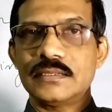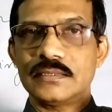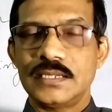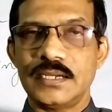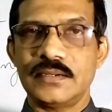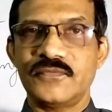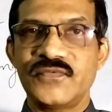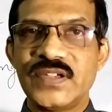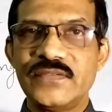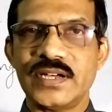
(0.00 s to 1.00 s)
the
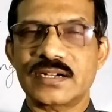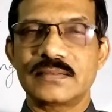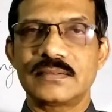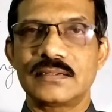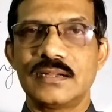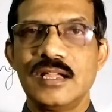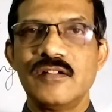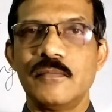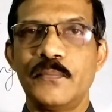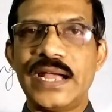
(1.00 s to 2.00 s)
fever
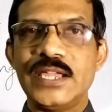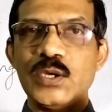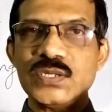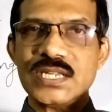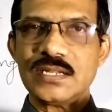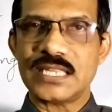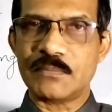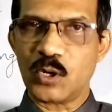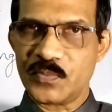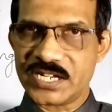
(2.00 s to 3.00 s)
by using
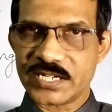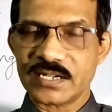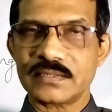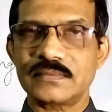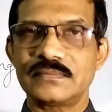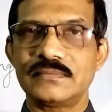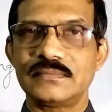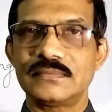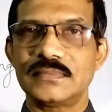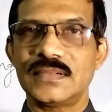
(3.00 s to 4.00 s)
thermometer.
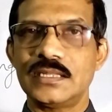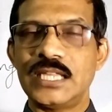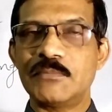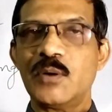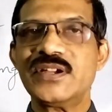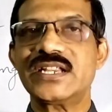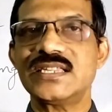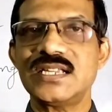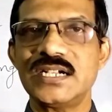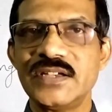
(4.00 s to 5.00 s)
Thermometer
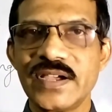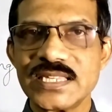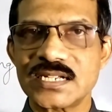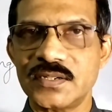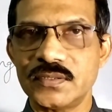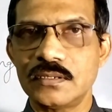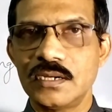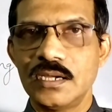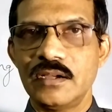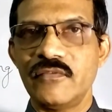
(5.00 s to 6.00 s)
is a device now
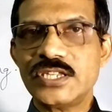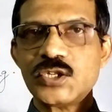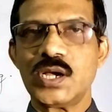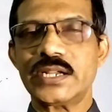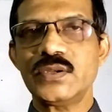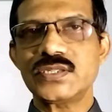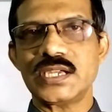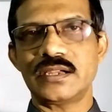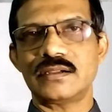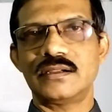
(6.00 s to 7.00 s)
which you are
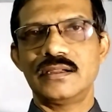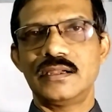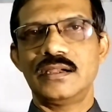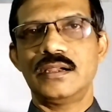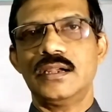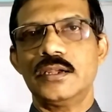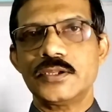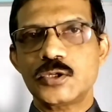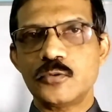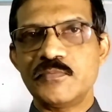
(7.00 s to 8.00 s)
using
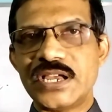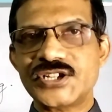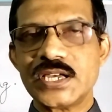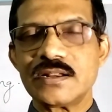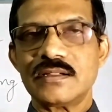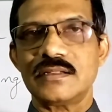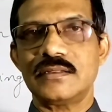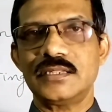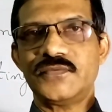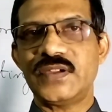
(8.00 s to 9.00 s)
to measure
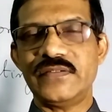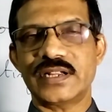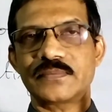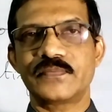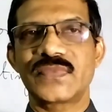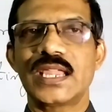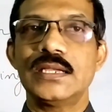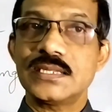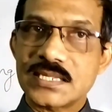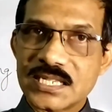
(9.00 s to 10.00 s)
the fever.
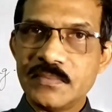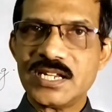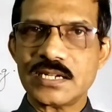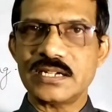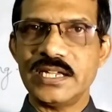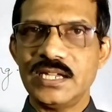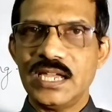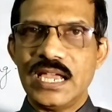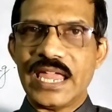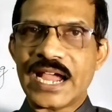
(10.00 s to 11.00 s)
Similarly,
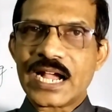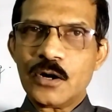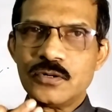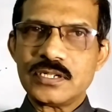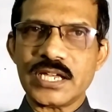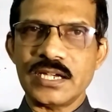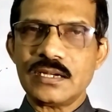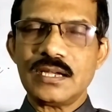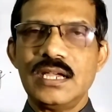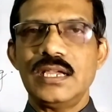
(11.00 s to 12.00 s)

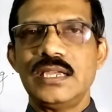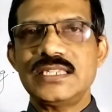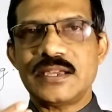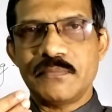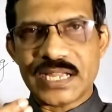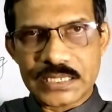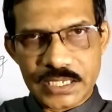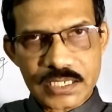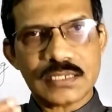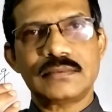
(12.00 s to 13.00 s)
accounting is a
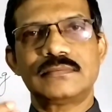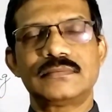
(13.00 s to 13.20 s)
method